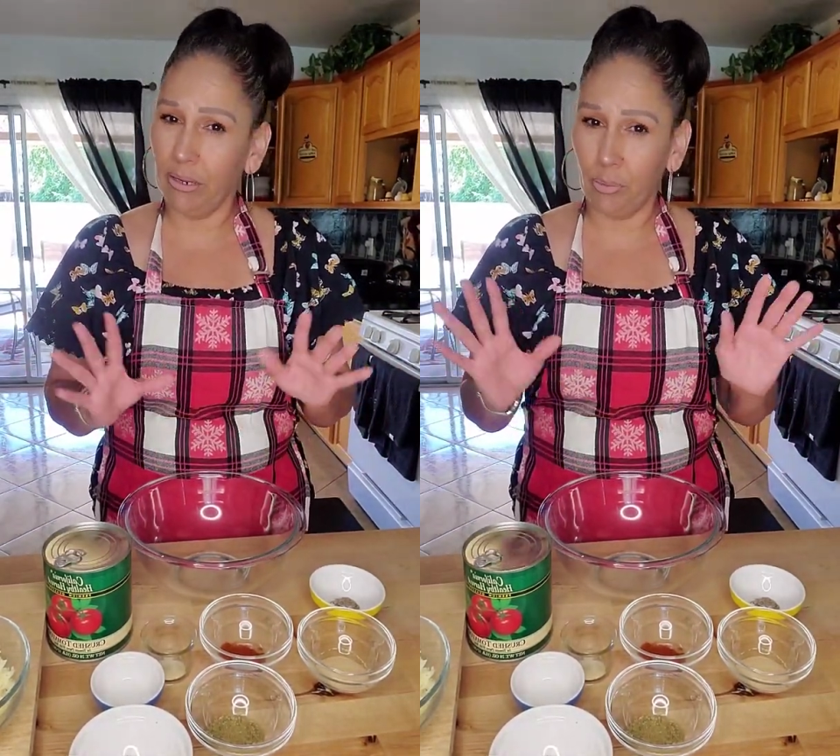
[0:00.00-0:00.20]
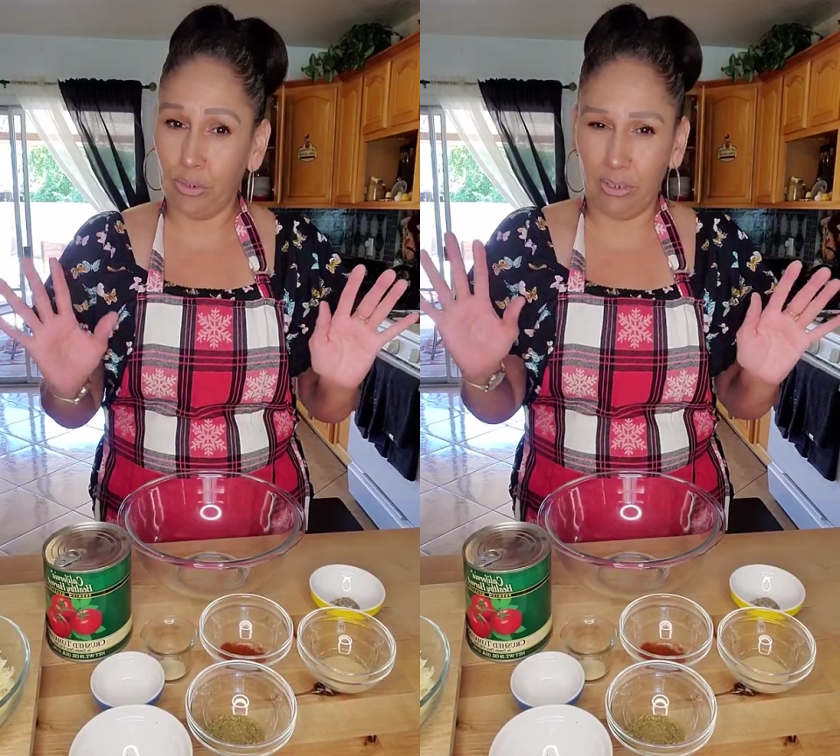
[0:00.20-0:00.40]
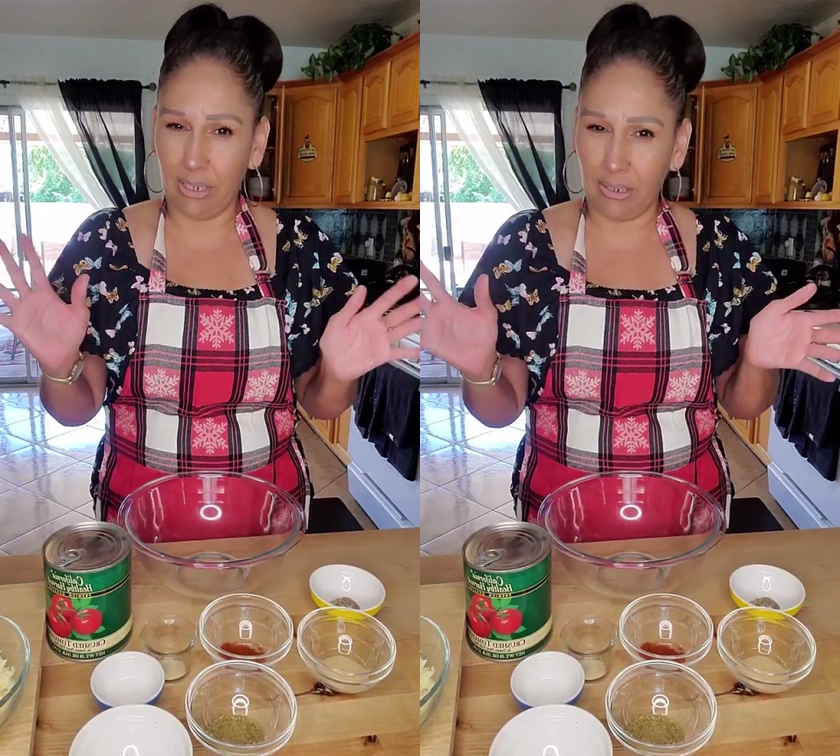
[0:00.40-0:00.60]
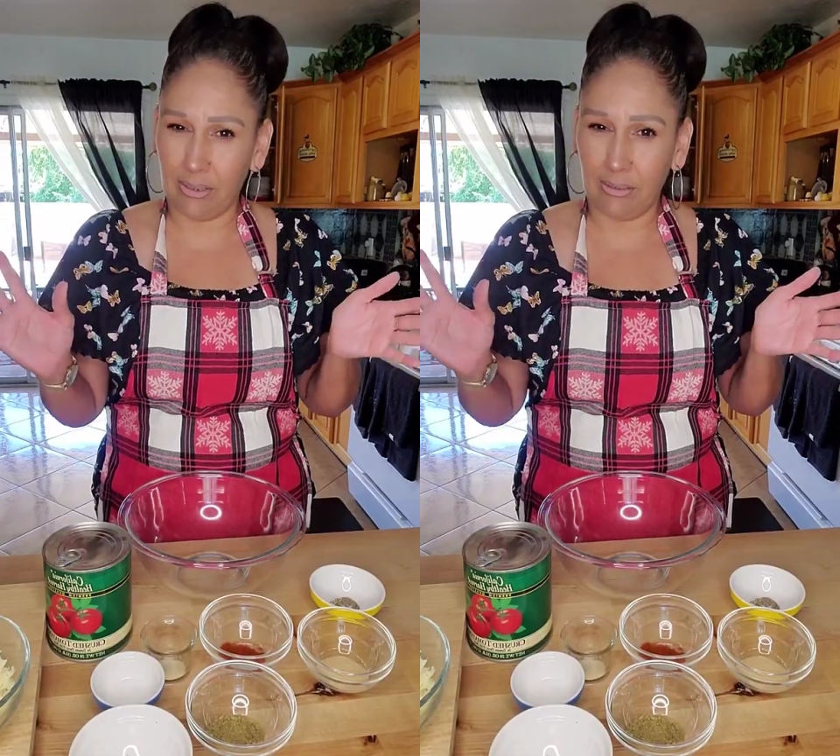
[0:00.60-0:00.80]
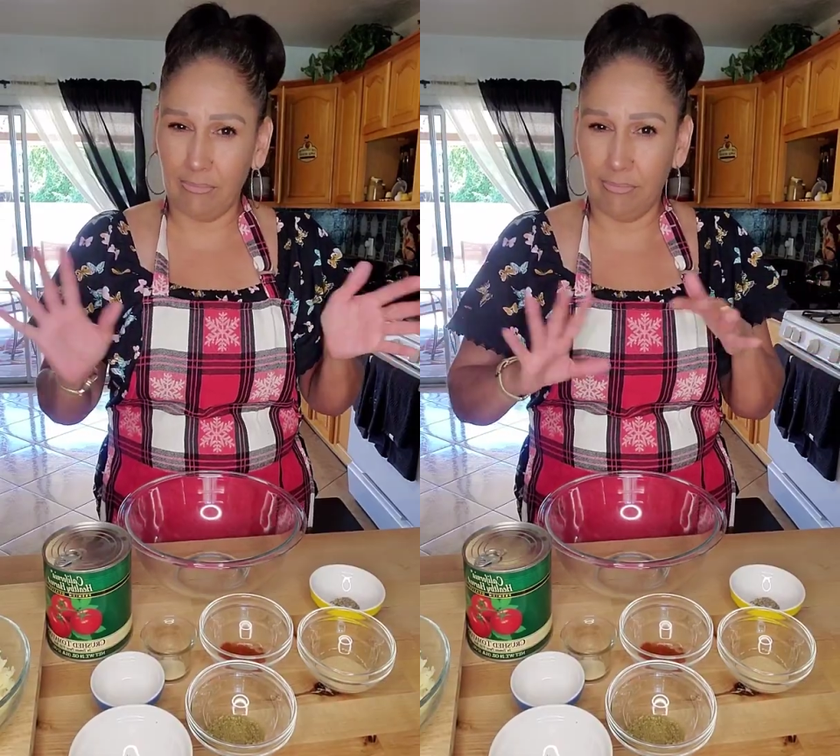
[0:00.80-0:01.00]
It really
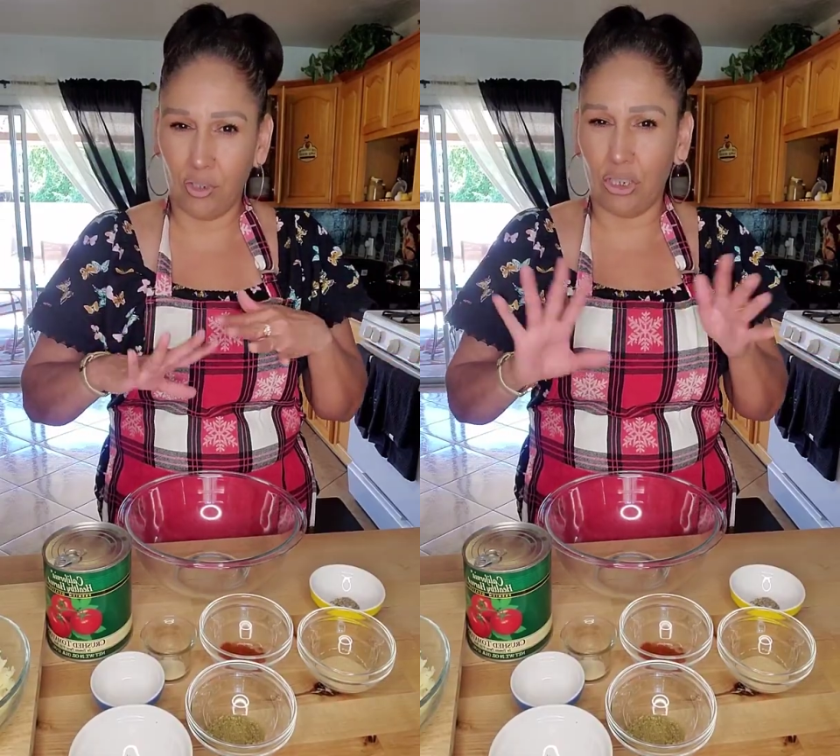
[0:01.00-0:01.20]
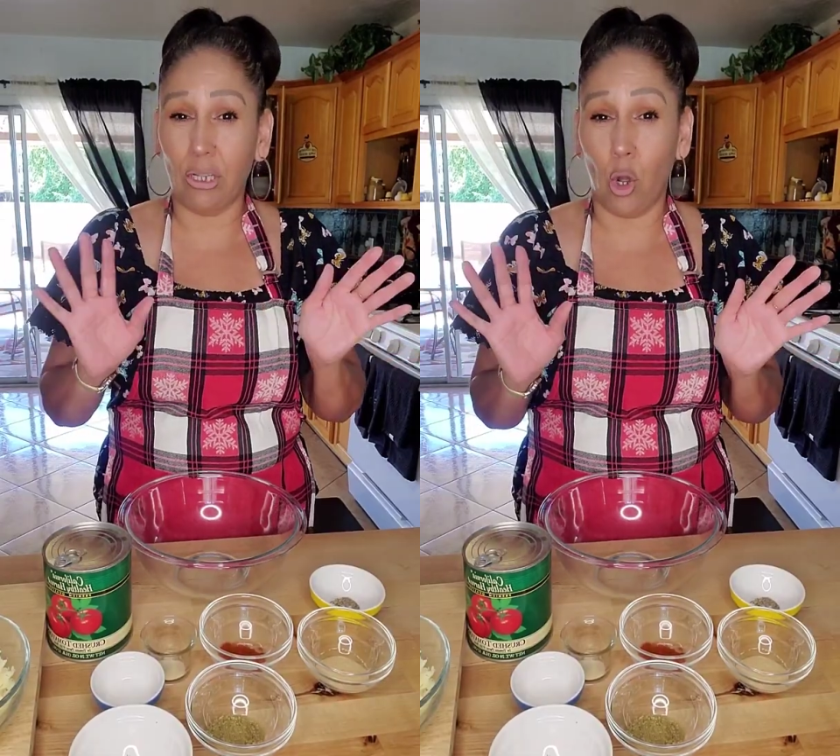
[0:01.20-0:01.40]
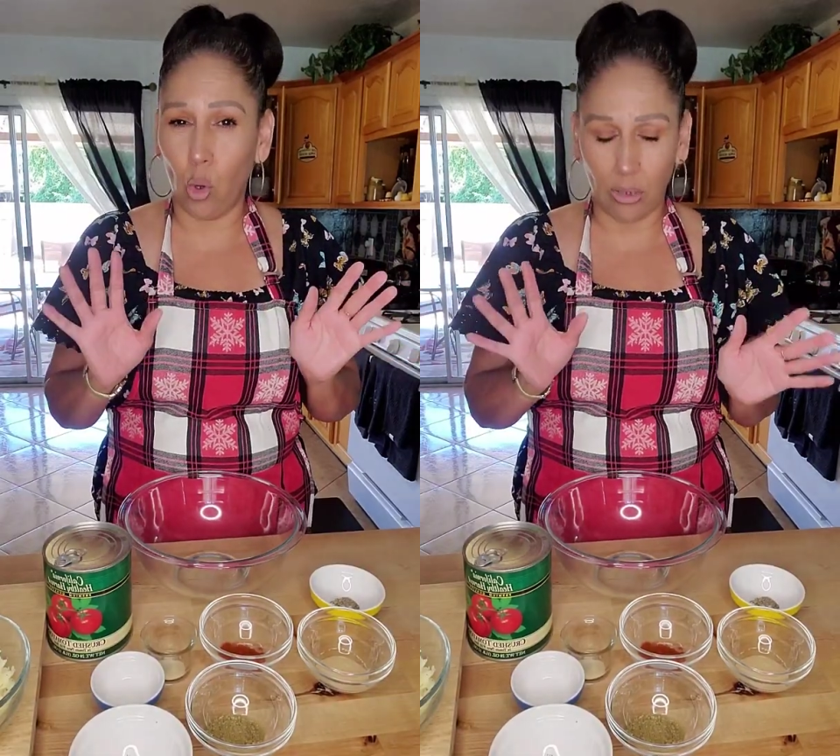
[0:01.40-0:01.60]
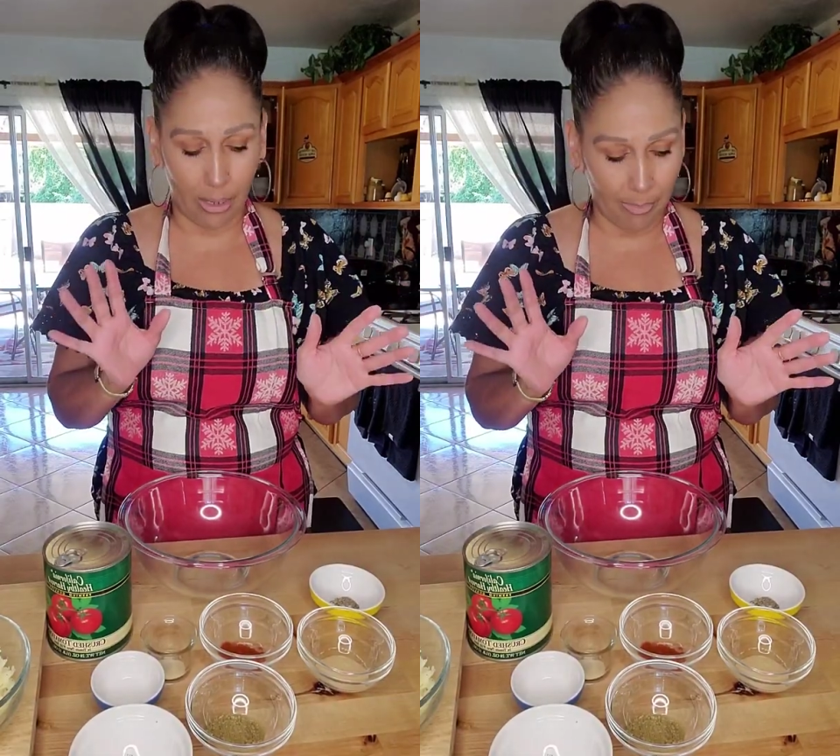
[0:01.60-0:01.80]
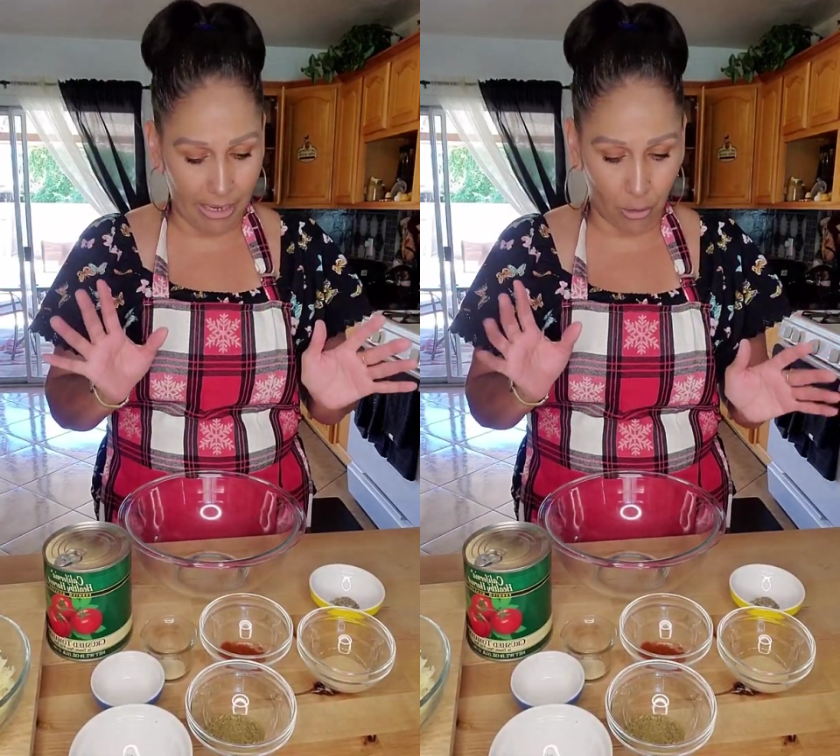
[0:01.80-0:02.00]
tastes just a whole
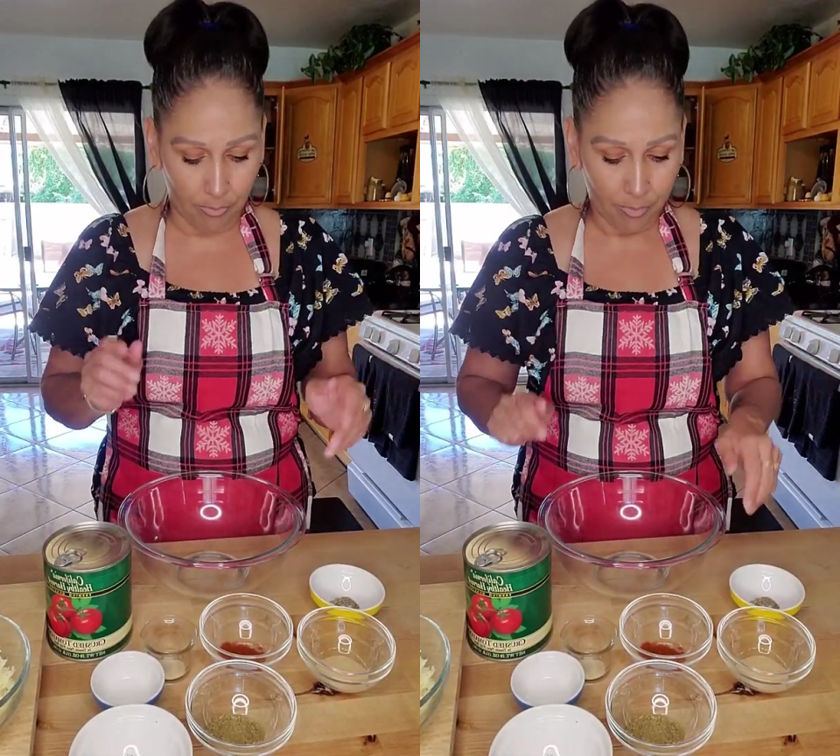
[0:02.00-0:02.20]
lot better.